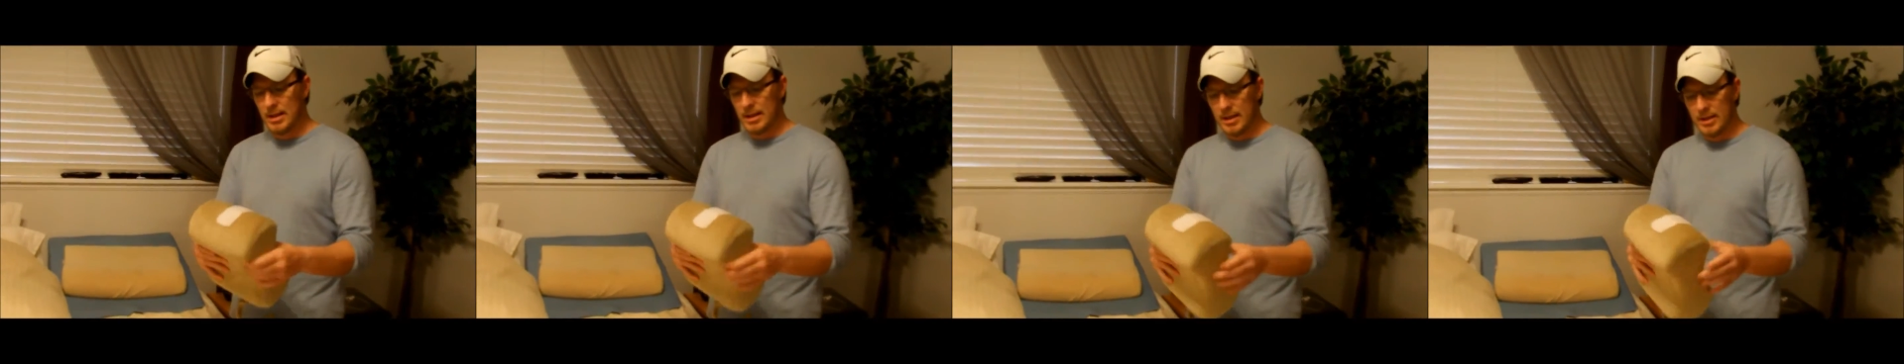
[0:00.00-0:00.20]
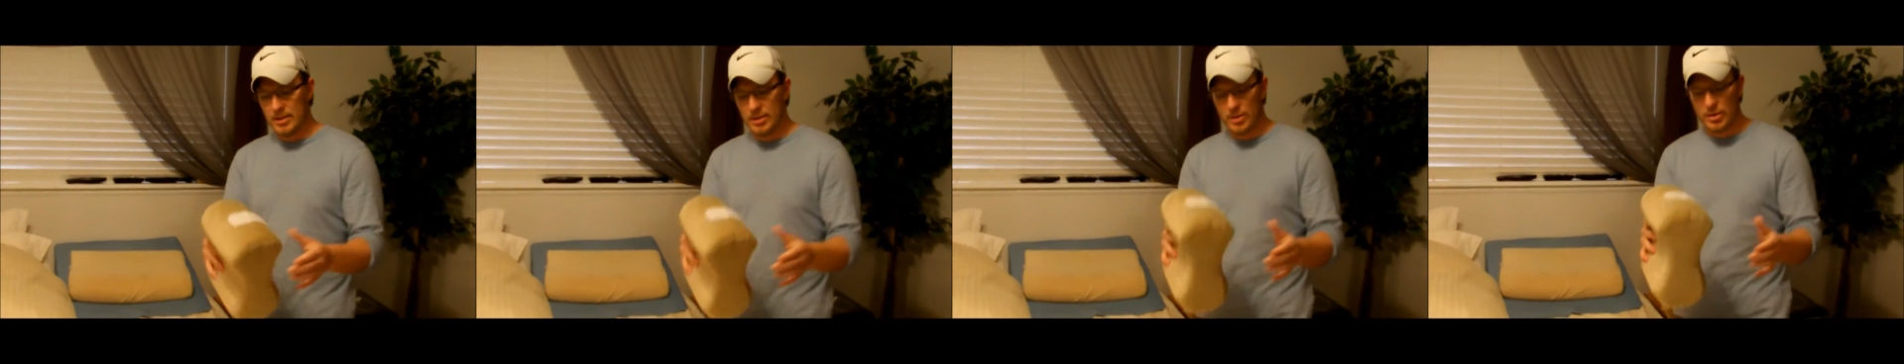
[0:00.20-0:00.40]

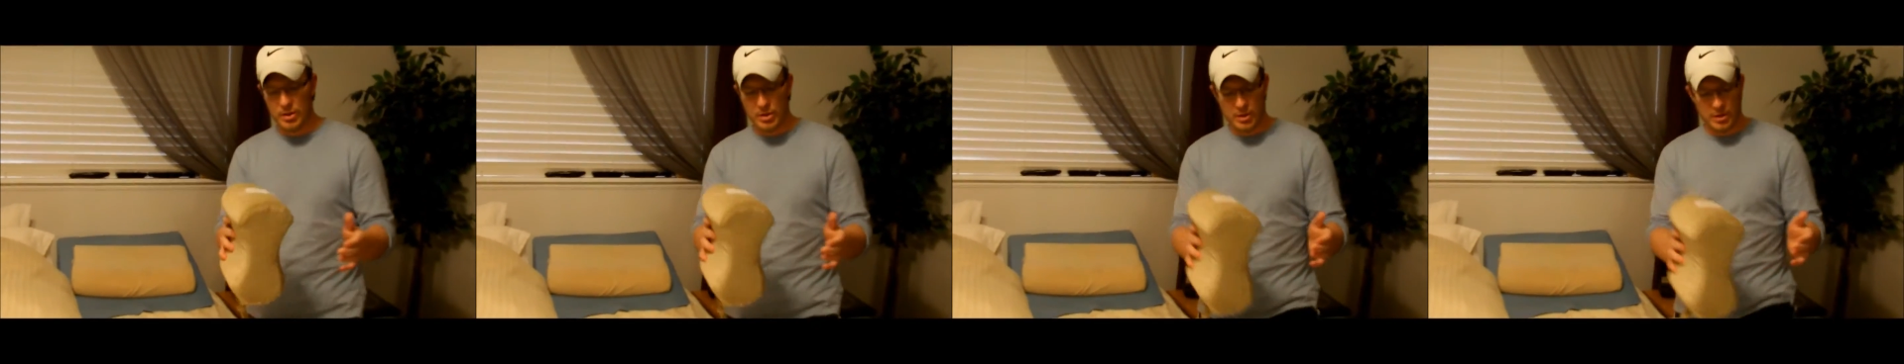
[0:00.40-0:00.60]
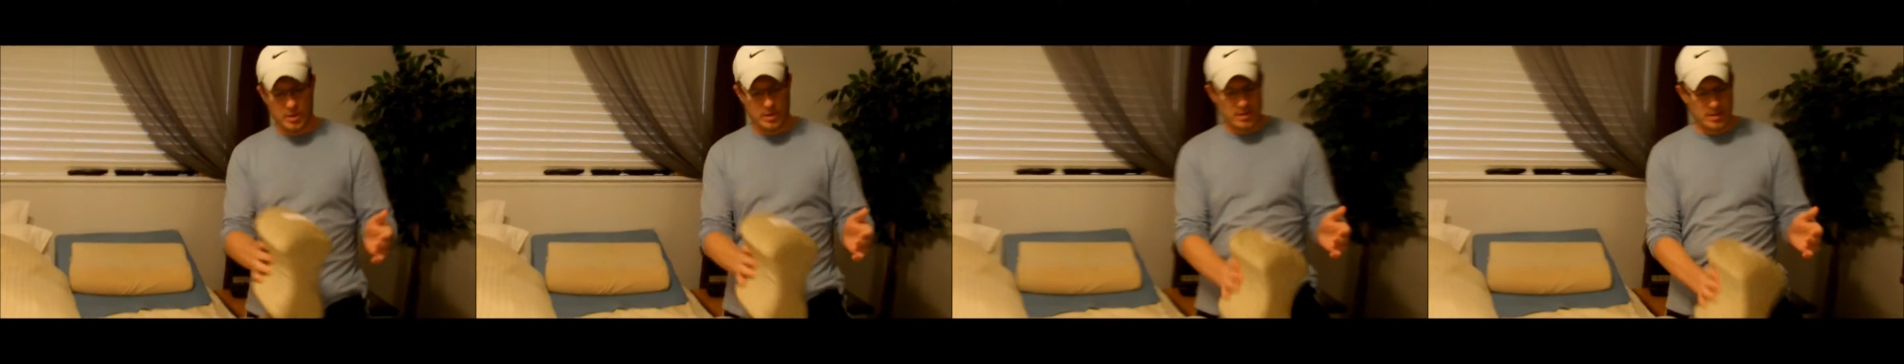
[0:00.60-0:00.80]
It's a
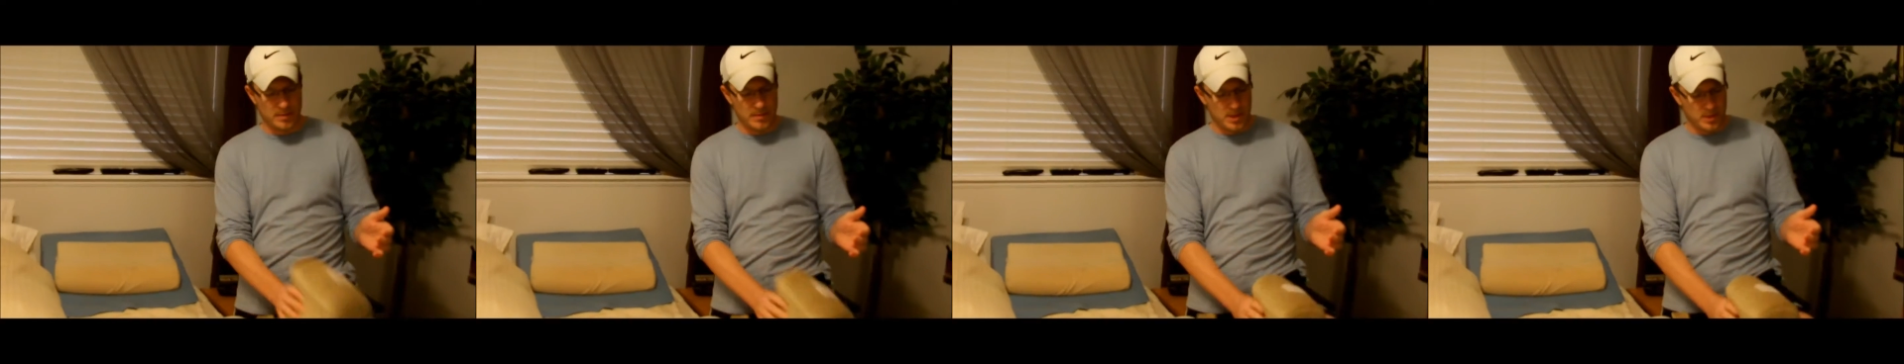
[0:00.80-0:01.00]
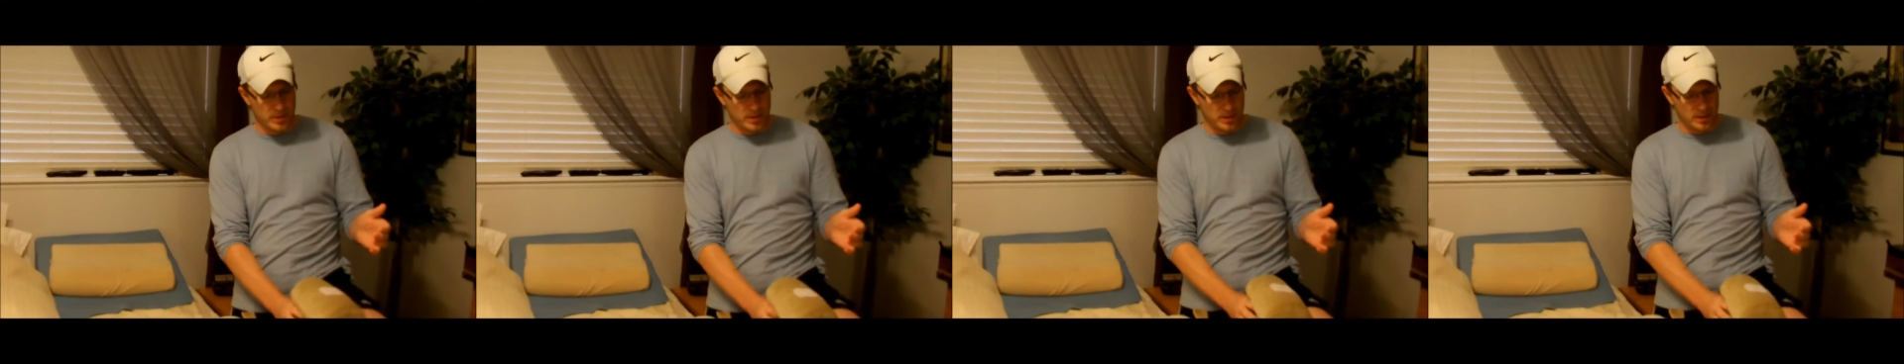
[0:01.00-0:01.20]
cushion that goes in
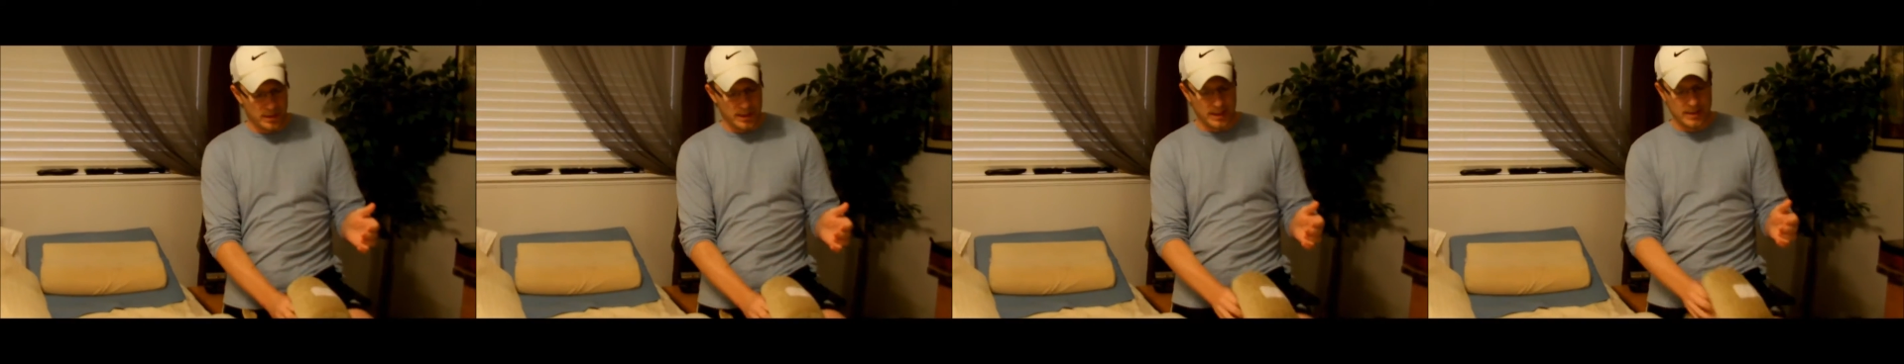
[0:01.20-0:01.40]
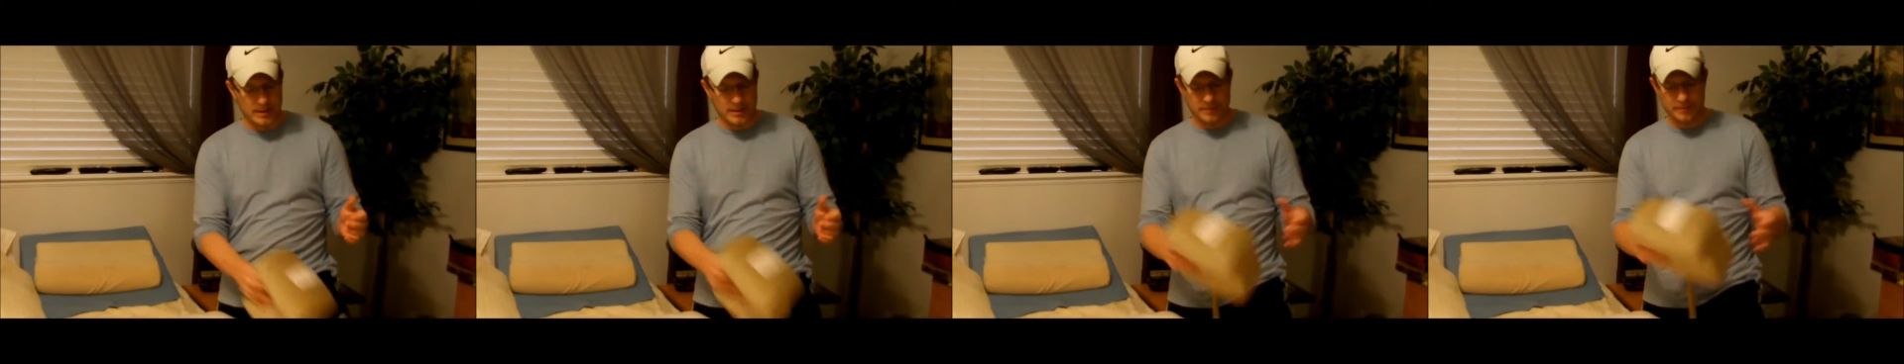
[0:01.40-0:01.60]
between your
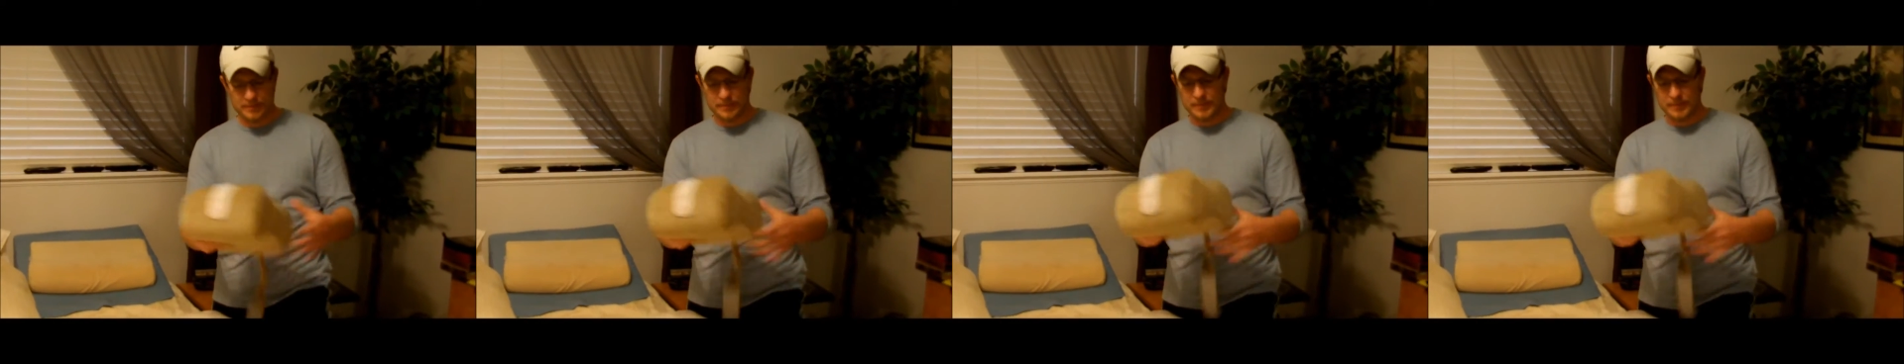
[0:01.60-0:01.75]
legs.